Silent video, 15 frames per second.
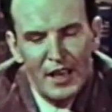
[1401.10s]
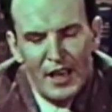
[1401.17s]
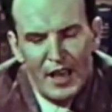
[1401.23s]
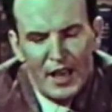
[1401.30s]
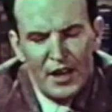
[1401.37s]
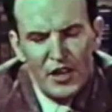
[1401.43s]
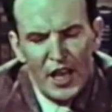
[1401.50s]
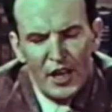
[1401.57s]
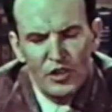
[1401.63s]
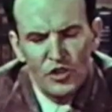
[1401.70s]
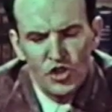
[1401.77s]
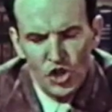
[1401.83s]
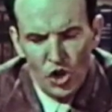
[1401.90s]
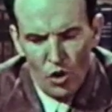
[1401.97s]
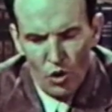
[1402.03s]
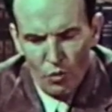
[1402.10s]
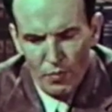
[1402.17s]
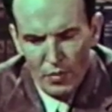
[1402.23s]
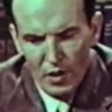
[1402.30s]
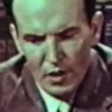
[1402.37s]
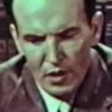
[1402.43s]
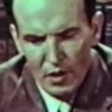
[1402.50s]
And yet Job,
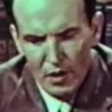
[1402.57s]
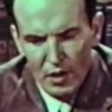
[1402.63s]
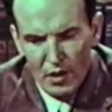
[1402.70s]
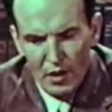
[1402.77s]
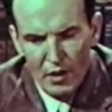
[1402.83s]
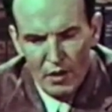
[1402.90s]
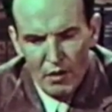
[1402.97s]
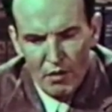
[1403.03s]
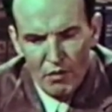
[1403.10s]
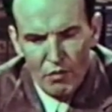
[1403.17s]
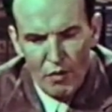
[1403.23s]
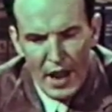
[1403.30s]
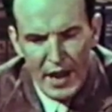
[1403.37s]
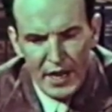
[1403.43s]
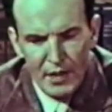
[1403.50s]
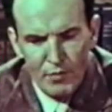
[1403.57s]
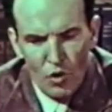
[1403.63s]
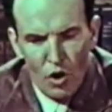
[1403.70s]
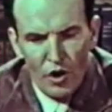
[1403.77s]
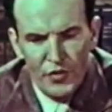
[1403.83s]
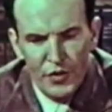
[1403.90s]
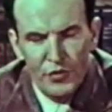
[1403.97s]
writing
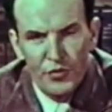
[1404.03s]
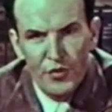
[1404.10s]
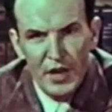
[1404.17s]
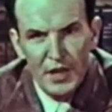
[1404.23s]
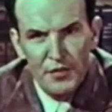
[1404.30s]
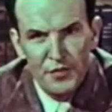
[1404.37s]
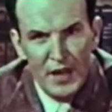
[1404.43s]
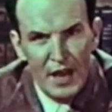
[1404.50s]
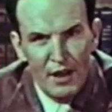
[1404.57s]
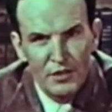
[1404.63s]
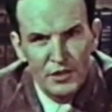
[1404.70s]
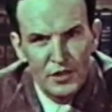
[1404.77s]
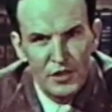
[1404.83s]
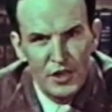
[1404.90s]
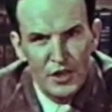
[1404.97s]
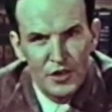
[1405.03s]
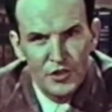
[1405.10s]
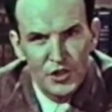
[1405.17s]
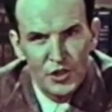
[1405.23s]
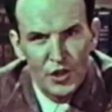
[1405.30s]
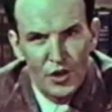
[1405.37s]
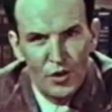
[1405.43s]
more than 3,000 years
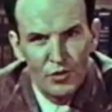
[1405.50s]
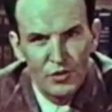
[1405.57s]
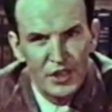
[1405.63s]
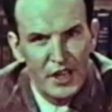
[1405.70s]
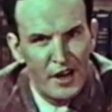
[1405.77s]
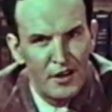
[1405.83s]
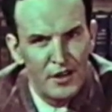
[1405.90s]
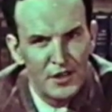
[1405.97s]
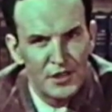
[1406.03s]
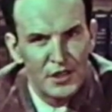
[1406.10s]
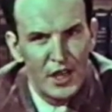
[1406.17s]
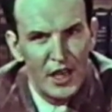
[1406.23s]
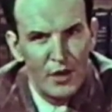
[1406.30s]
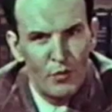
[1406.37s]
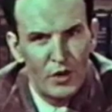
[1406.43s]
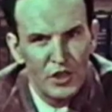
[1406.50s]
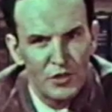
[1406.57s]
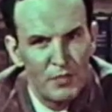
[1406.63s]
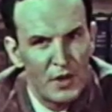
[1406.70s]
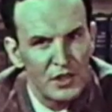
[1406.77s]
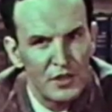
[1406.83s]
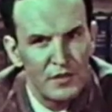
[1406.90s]
ago, dared to say, which
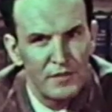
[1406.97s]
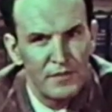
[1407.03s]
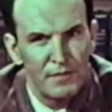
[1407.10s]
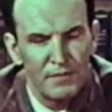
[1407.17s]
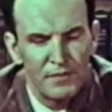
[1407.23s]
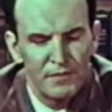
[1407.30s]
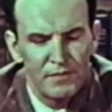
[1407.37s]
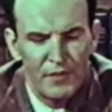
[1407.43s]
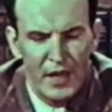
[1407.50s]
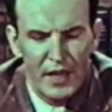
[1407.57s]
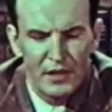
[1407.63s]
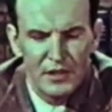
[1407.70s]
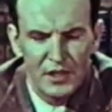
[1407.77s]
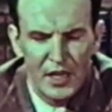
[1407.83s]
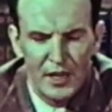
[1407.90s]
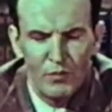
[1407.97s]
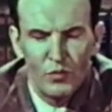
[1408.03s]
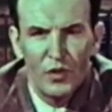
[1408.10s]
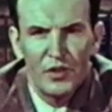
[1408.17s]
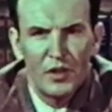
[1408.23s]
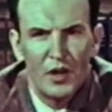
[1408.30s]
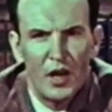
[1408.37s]
must have then seemed
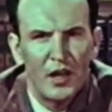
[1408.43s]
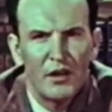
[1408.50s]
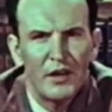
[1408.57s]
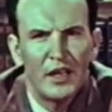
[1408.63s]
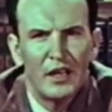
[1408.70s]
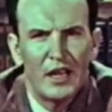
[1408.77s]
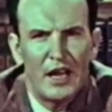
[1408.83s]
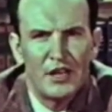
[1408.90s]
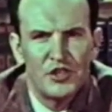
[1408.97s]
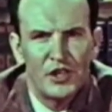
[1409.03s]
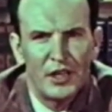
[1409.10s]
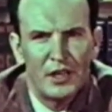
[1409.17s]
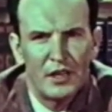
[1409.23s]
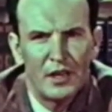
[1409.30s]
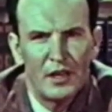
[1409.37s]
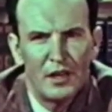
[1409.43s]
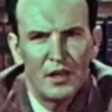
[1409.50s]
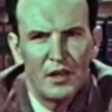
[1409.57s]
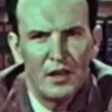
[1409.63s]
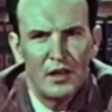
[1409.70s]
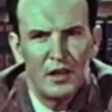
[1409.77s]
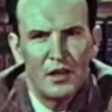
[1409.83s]
with utter illogic,
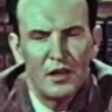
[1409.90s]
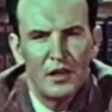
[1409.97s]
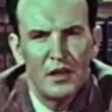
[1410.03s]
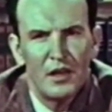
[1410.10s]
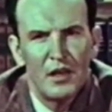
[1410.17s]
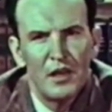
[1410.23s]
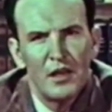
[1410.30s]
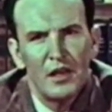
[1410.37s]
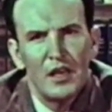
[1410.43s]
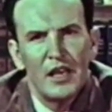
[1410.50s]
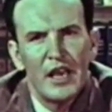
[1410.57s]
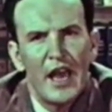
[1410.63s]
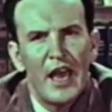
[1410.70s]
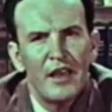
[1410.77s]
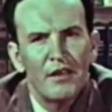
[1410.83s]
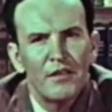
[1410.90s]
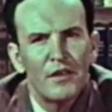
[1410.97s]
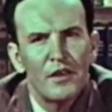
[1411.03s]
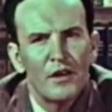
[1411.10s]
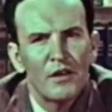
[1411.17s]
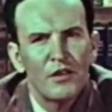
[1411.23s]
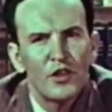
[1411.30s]
"He hangeth
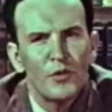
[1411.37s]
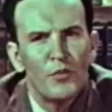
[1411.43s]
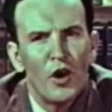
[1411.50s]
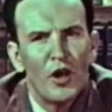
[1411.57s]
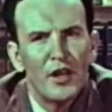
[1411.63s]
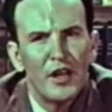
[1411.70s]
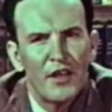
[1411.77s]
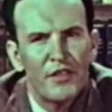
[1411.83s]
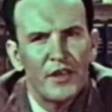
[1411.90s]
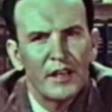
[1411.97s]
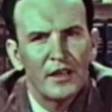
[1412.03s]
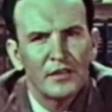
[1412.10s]
the earth upon nothing."